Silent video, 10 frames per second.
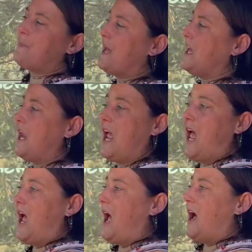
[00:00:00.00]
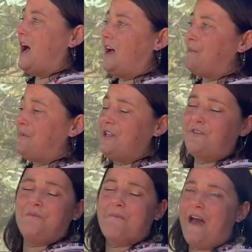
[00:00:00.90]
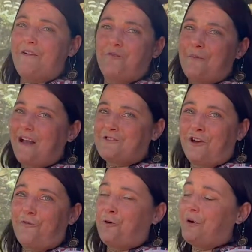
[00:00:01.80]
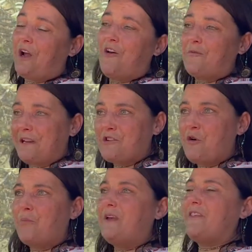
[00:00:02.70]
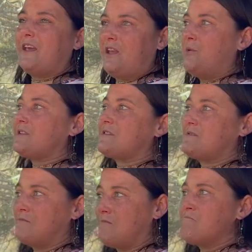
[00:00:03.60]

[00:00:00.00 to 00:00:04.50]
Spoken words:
But even Matt from Matt's Off-Road Recovery told me that he was